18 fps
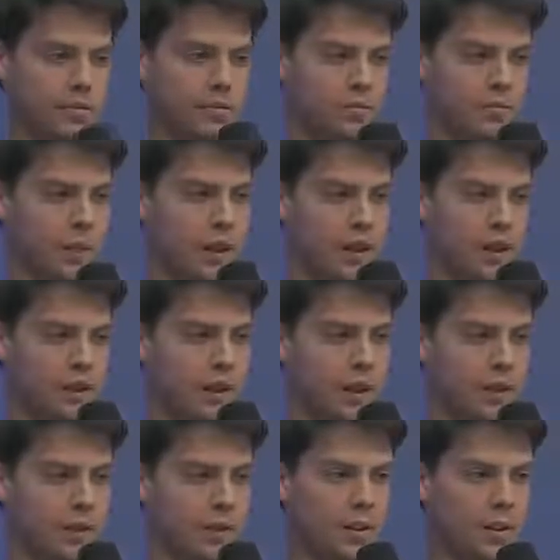and
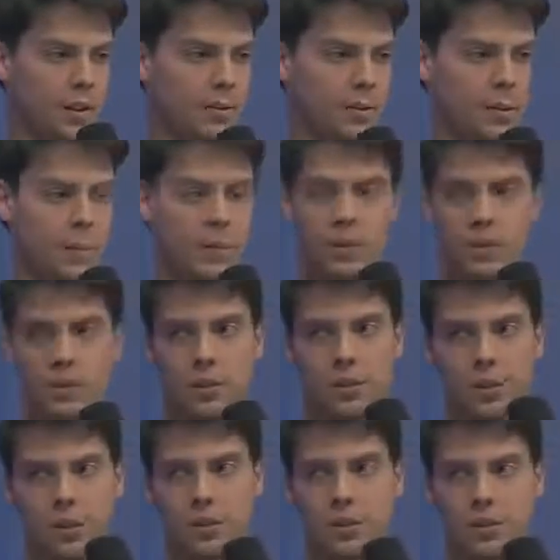I don't know. That's pretty much all
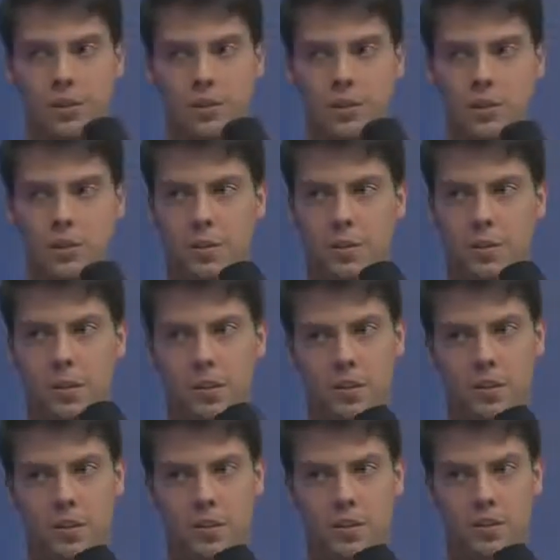the heroes you see on mid
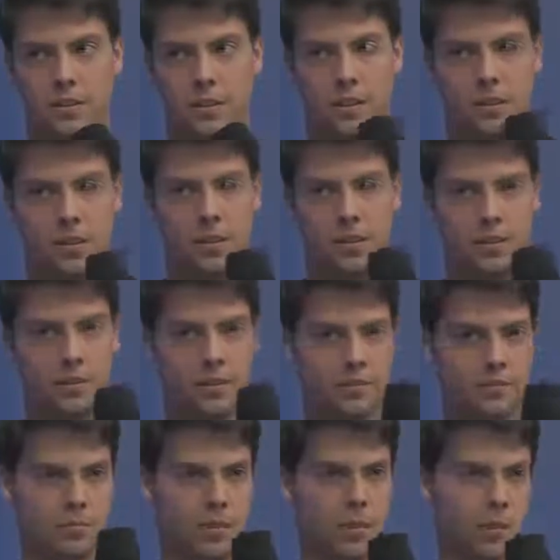lane nowadays.
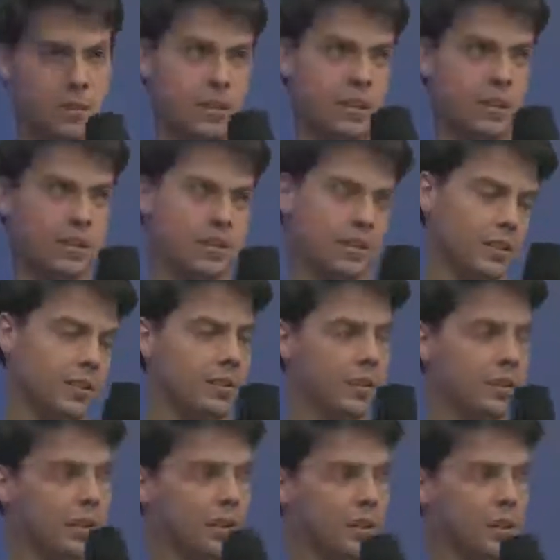Or Jace is
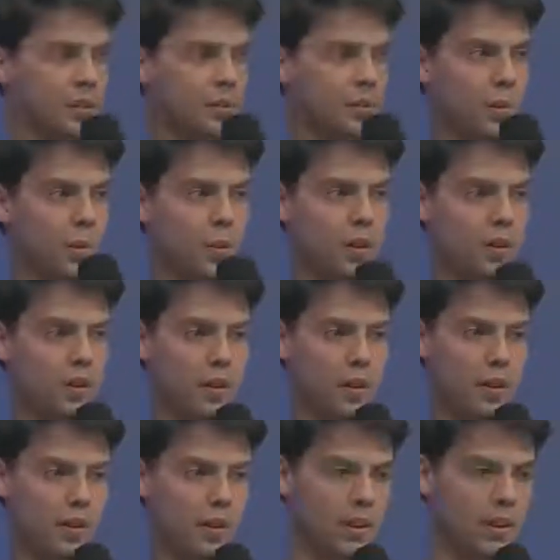the only different one.
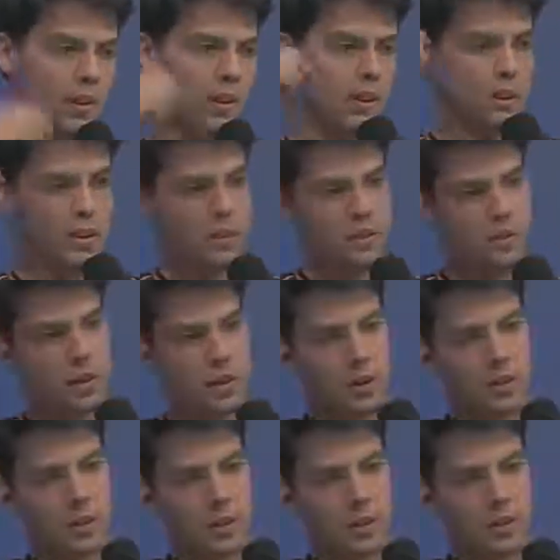So I
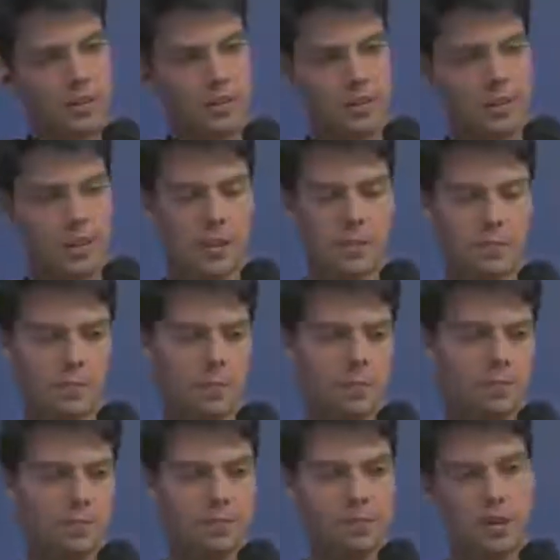don't know. I think it
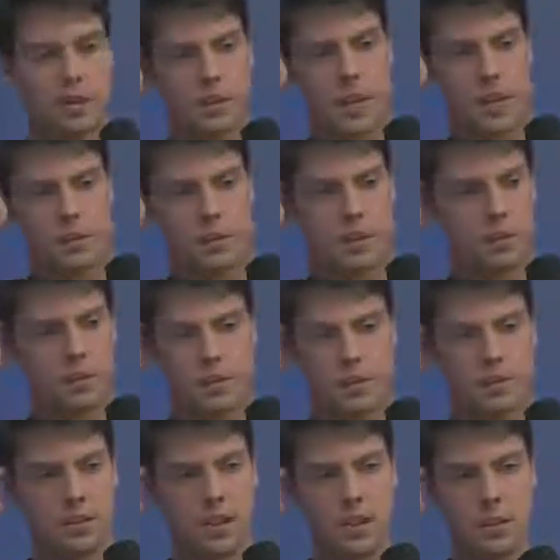came like
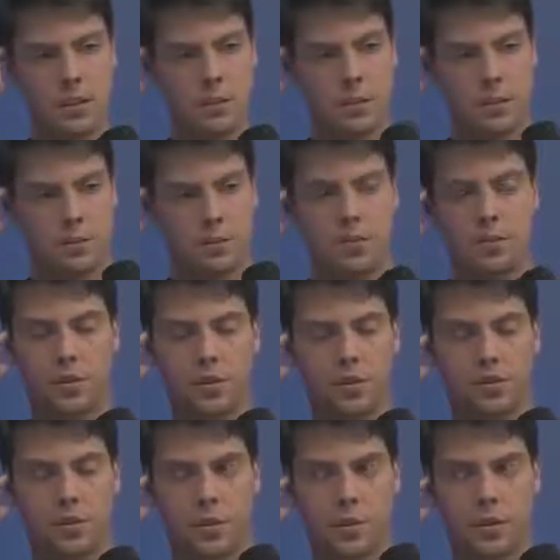it's like it was
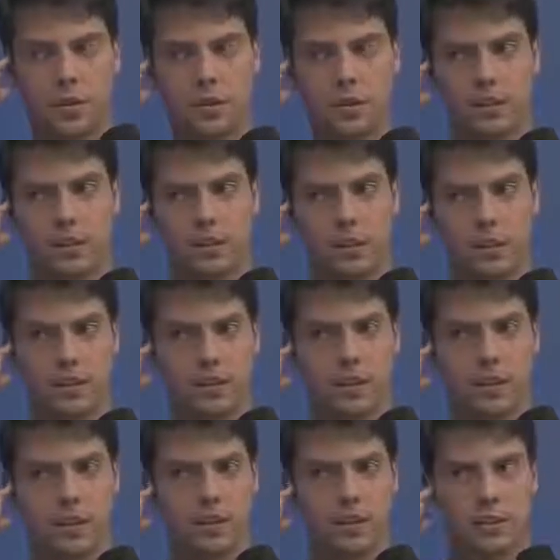before for me, like
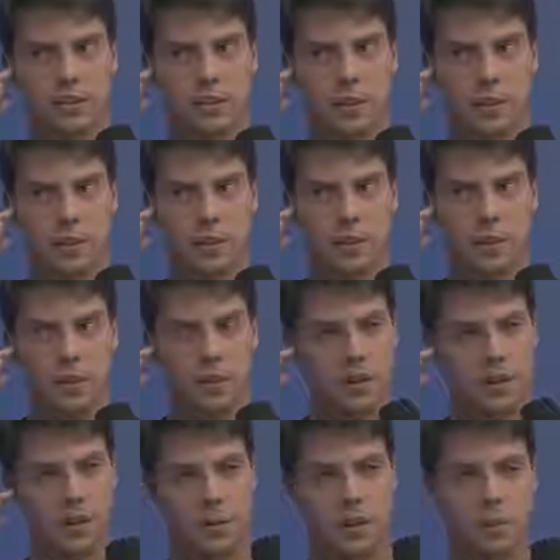exactly the same. The only
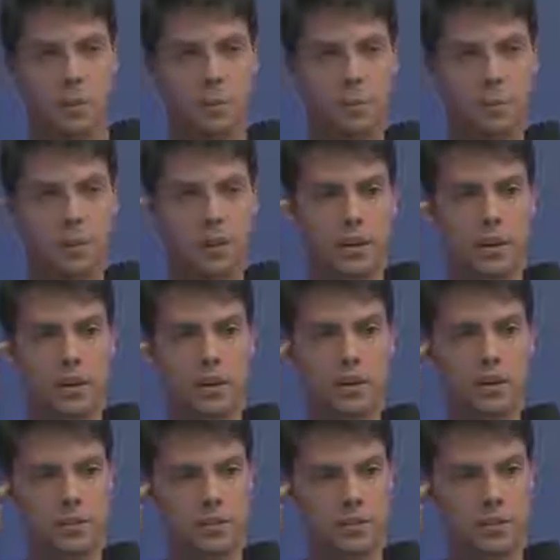hero I don't play
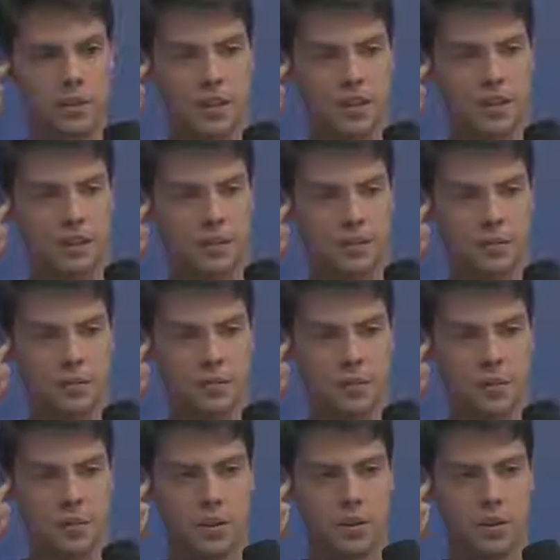is Jace
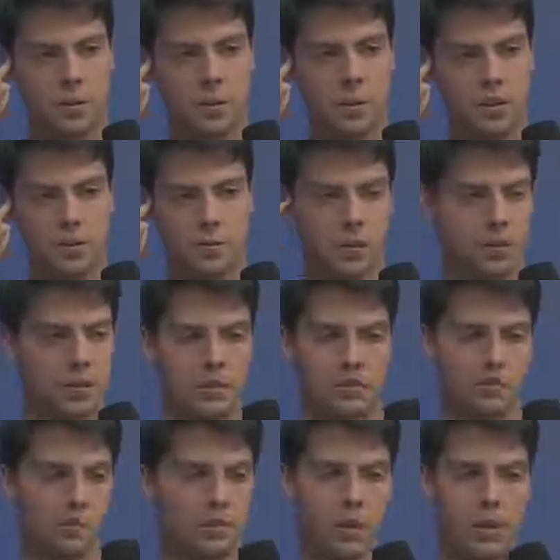from the new ones, but
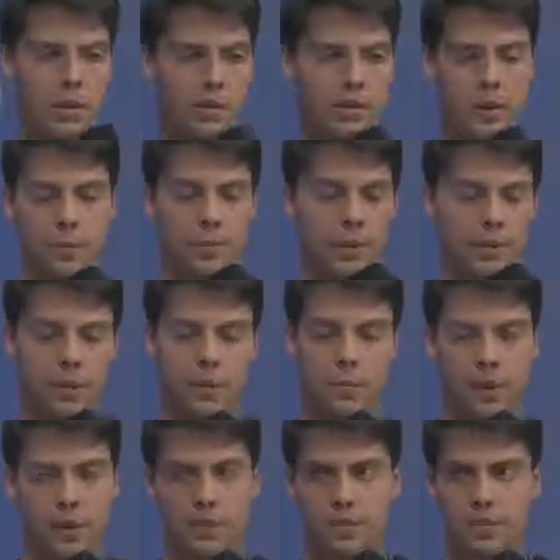the rest I play
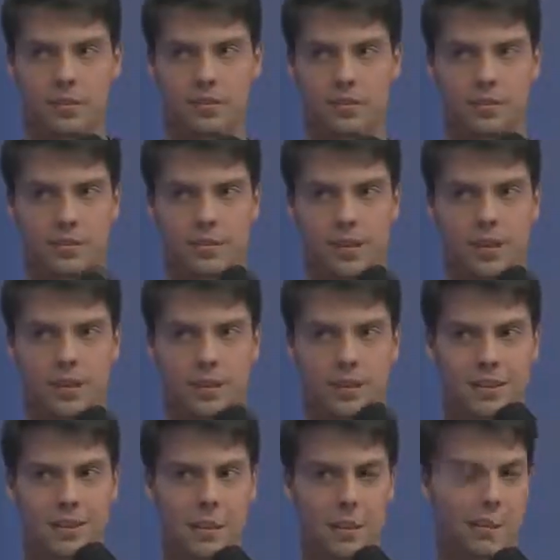them and they are the
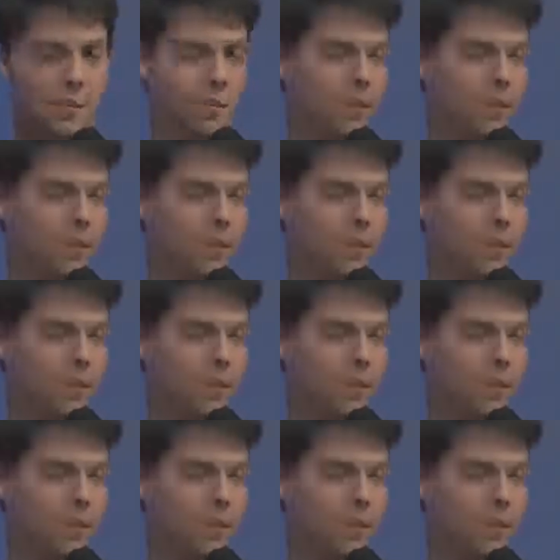same.